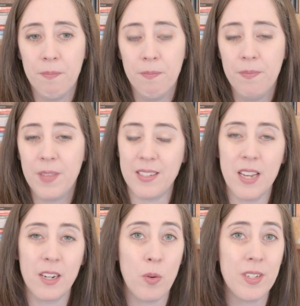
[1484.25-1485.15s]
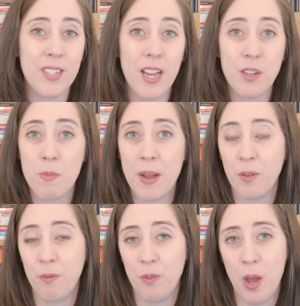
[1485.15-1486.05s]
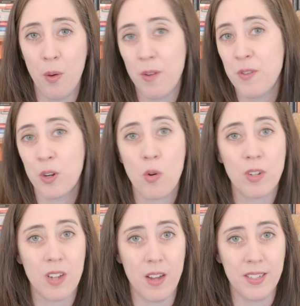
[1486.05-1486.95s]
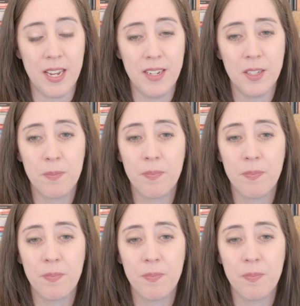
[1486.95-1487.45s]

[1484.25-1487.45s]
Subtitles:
It's not going to tell you about the flow of your course content.